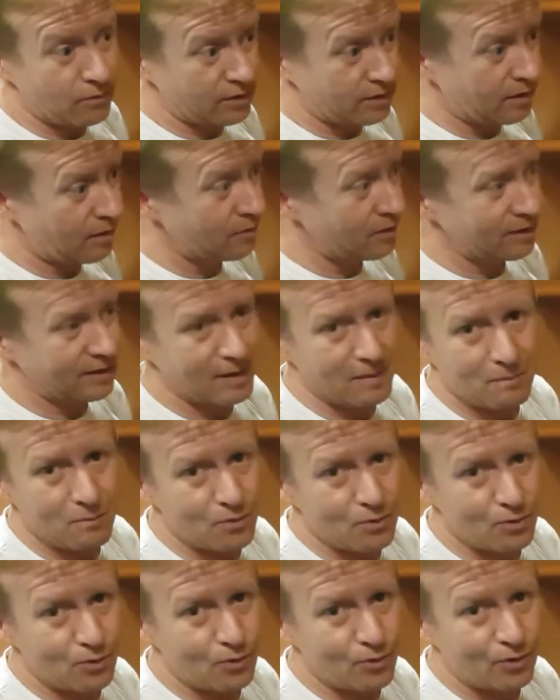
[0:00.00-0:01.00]
I'm going to get
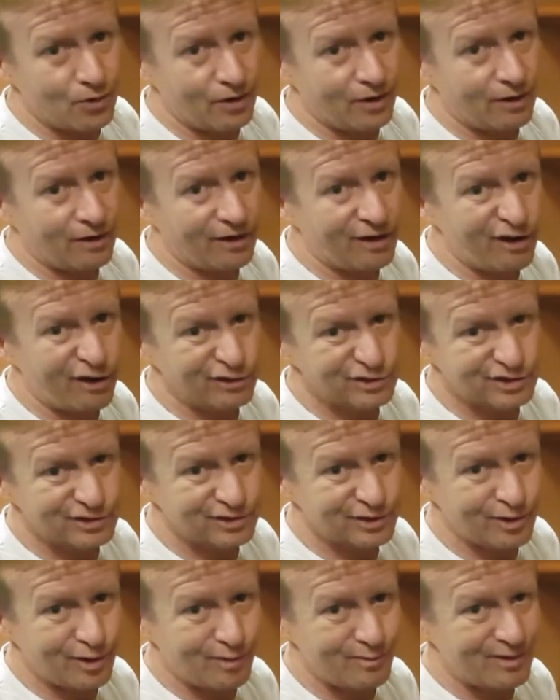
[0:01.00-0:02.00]
more. I can't
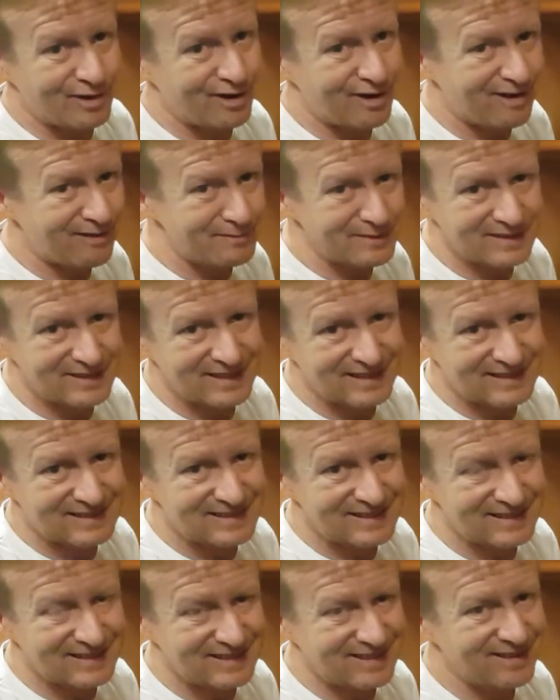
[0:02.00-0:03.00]
stop. I'm
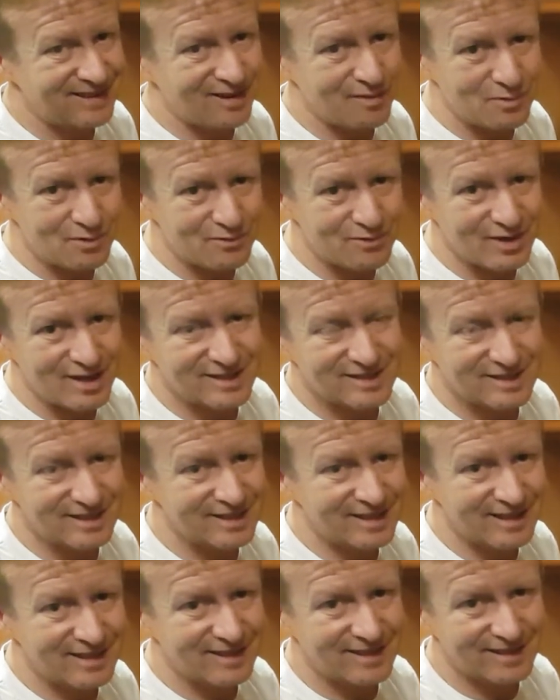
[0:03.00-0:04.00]
addicted. I'm invested
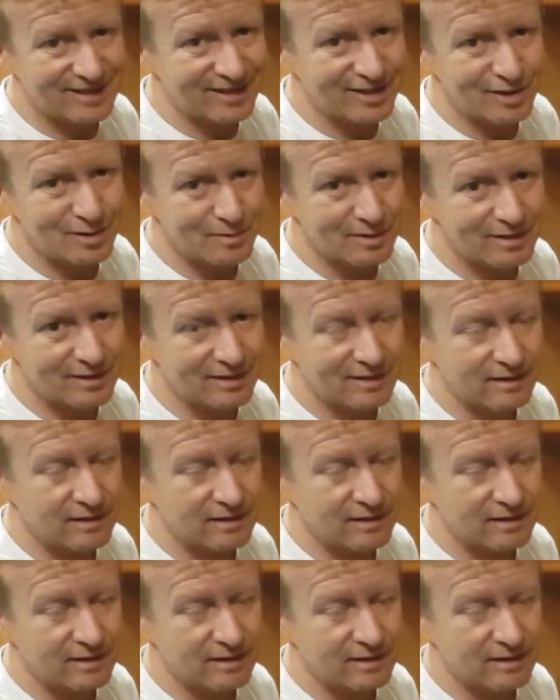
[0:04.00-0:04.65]
in the cubing.